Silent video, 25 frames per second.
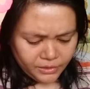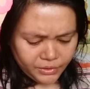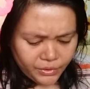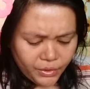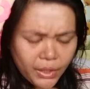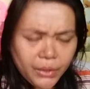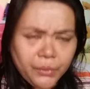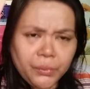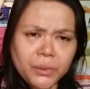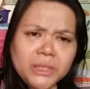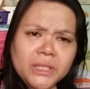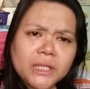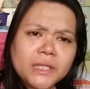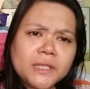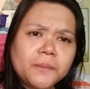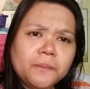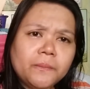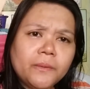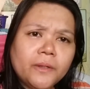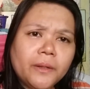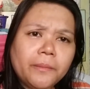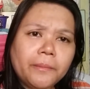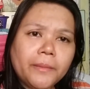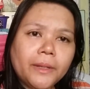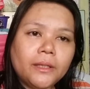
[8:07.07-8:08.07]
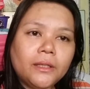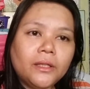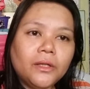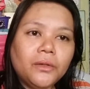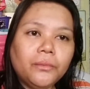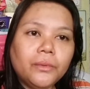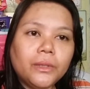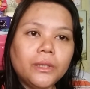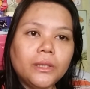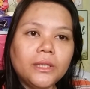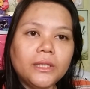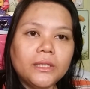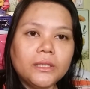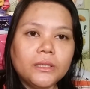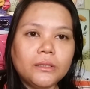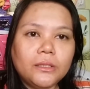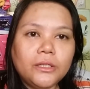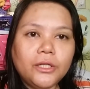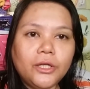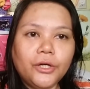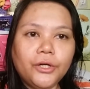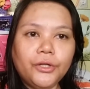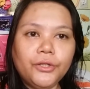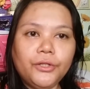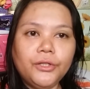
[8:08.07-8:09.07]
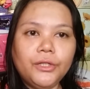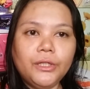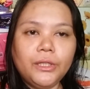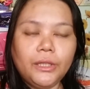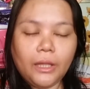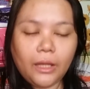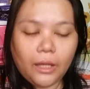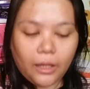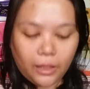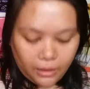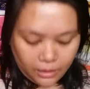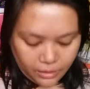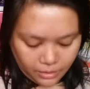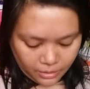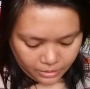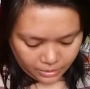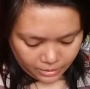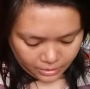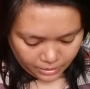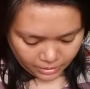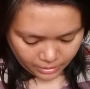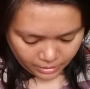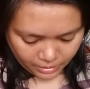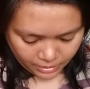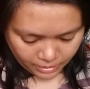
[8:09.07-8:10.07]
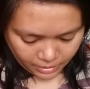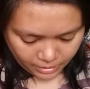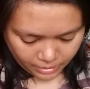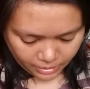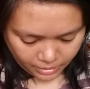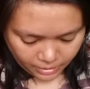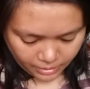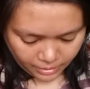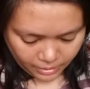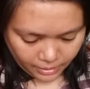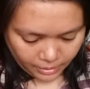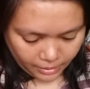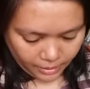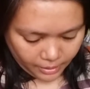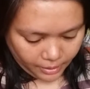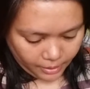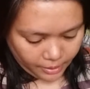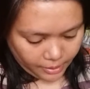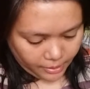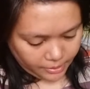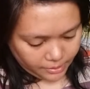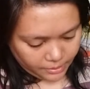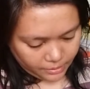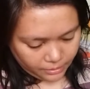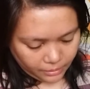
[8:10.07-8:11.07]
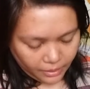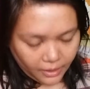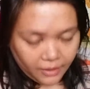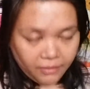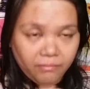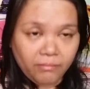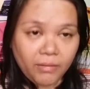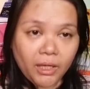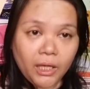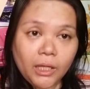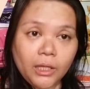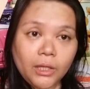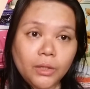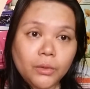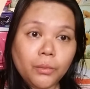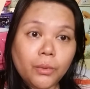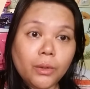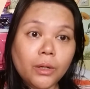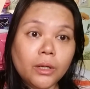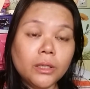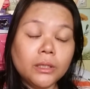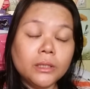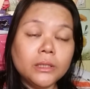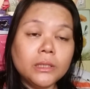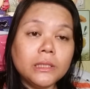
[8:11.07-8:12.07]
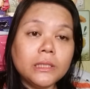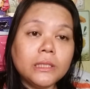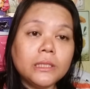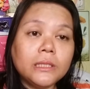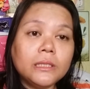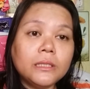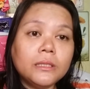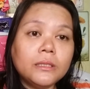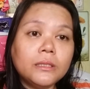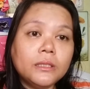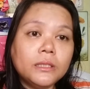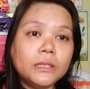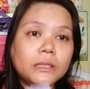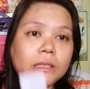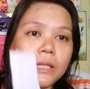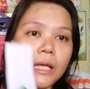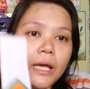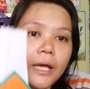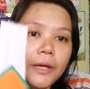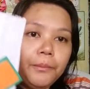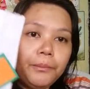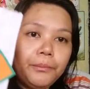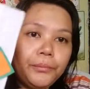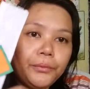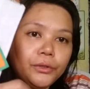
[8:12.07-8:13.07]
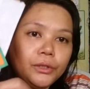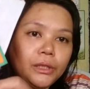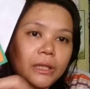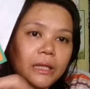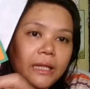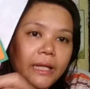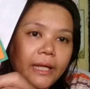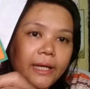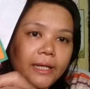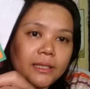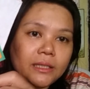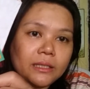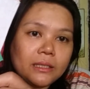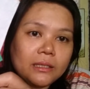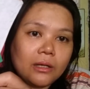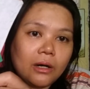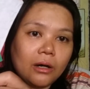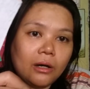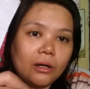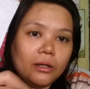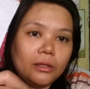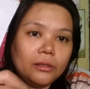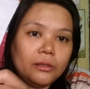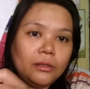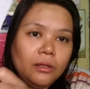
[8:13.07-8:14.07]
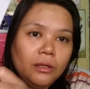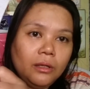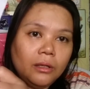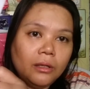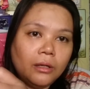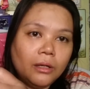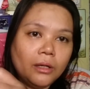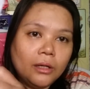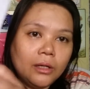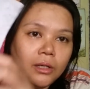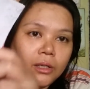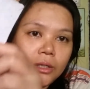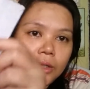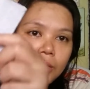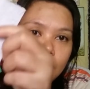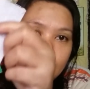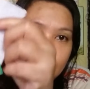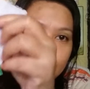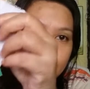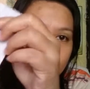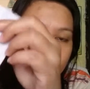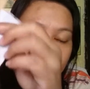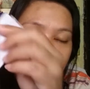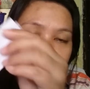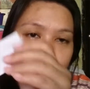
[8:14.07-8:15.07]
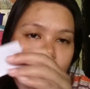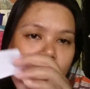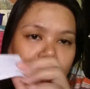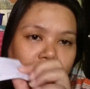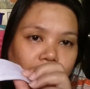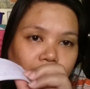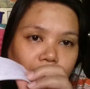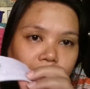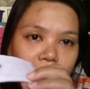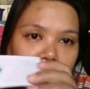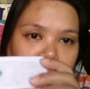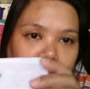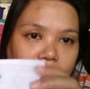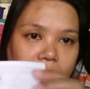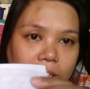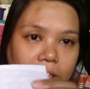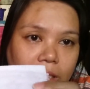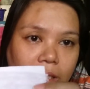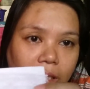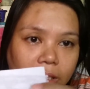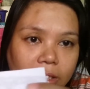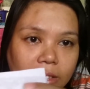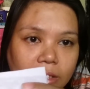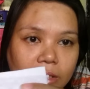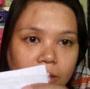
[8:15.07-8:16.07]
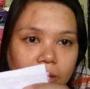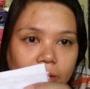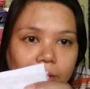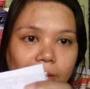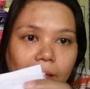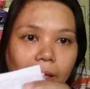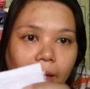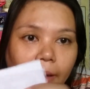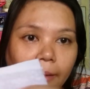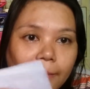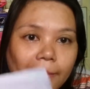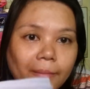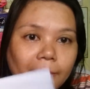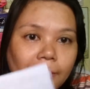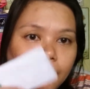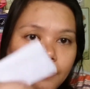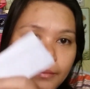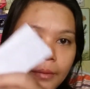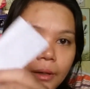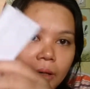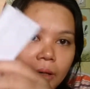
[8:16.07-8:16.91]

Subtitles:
So I was experimenting with this the other day, and I made ones that I put lace on. So this one has lace on them,